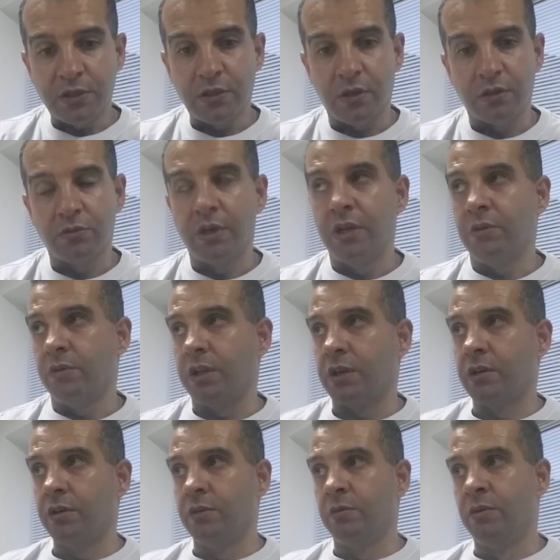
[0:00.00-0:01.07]
it's really,
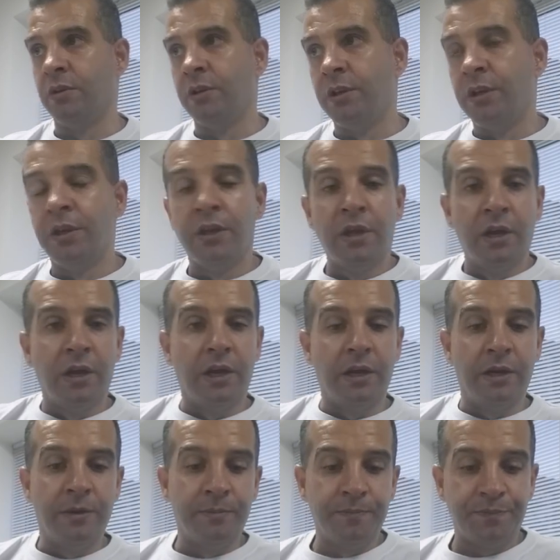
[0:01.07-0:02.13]
really cool.
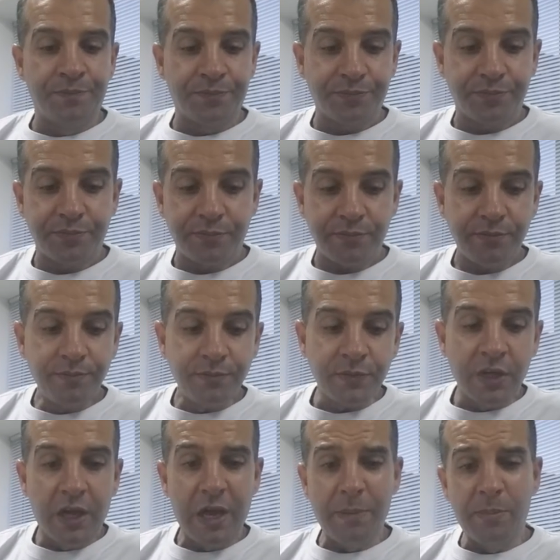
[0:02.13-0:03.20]

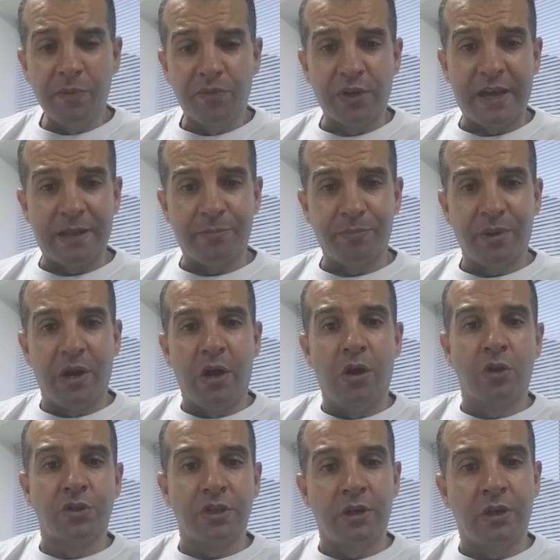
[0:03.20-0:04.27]
Happy for that. But
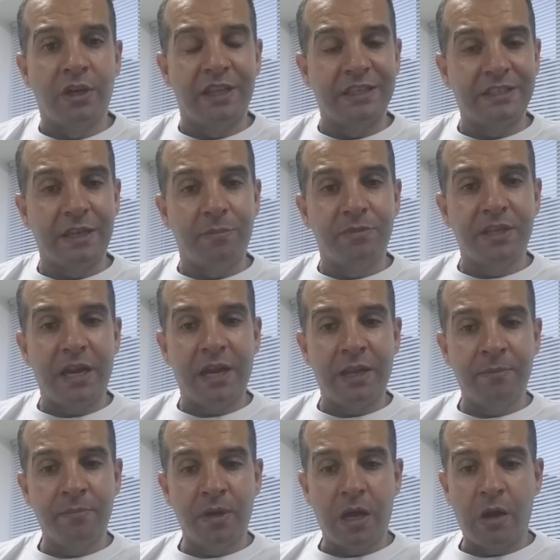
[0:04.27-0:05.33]
also at the same
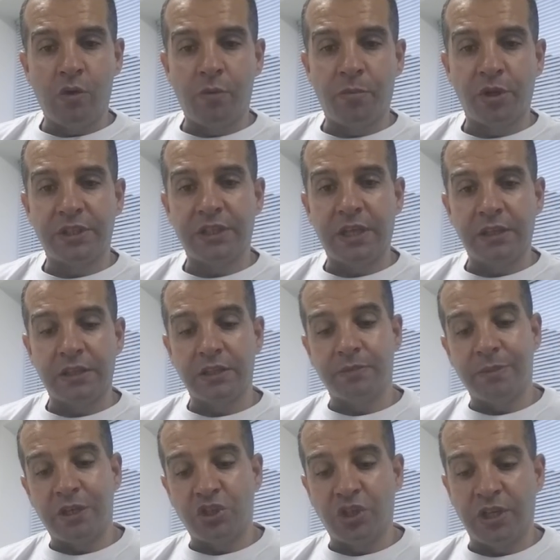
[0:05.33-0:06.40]
time, our president is
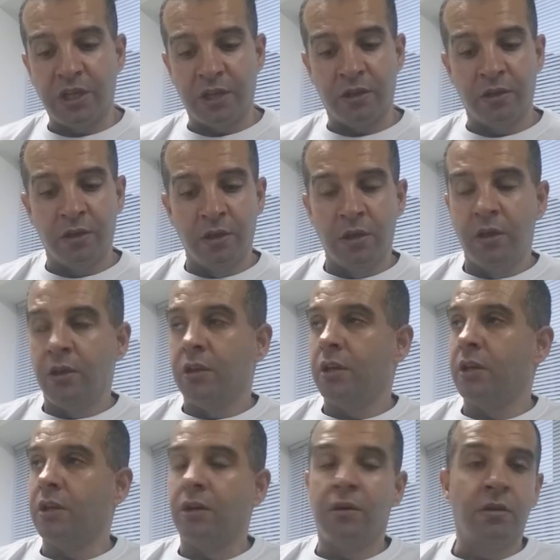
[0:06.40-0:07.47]
mentioning,
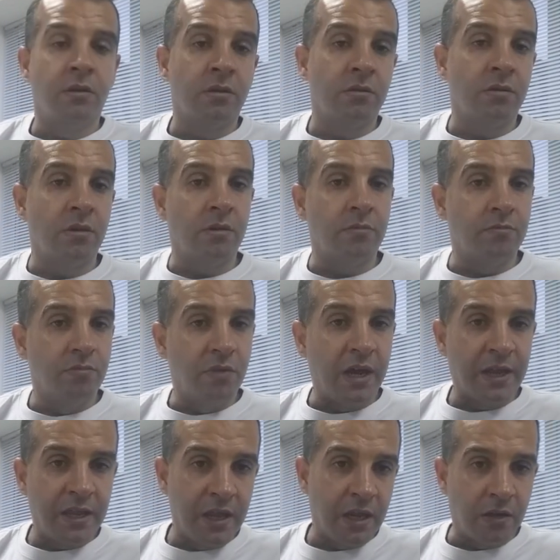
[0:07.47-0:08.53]
you know,
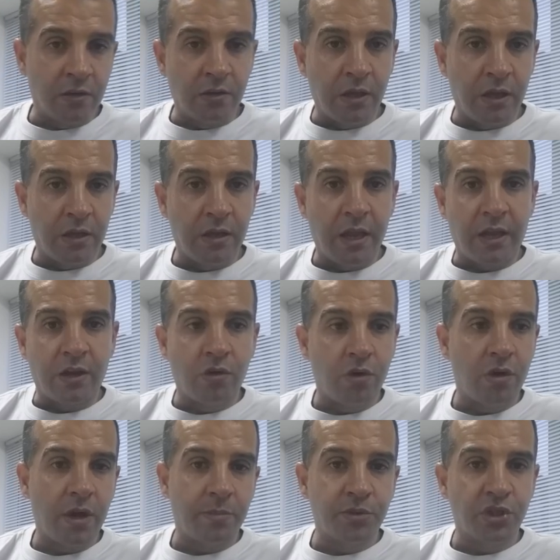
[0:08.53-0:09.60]
again, like
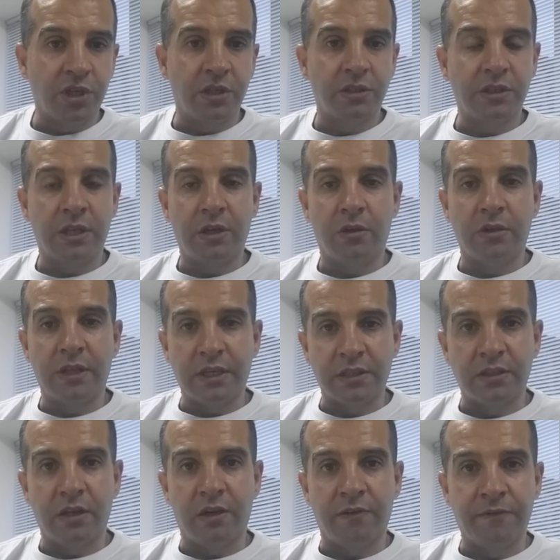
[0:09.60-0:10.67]
corruptions and all
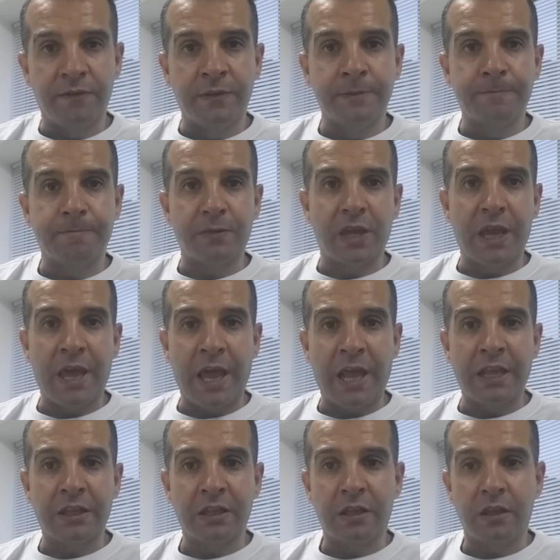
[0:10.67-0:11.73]
that stuff.
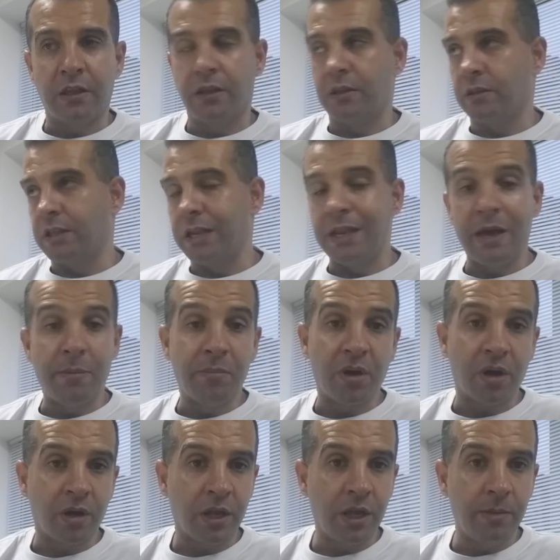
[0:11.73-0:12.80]
And the
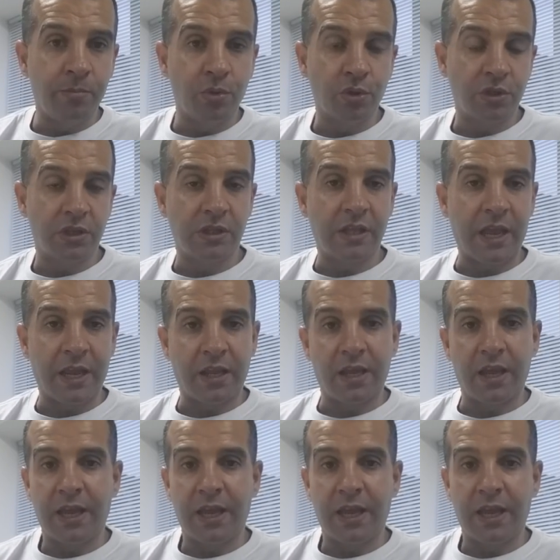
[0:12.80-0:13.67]
number he put it like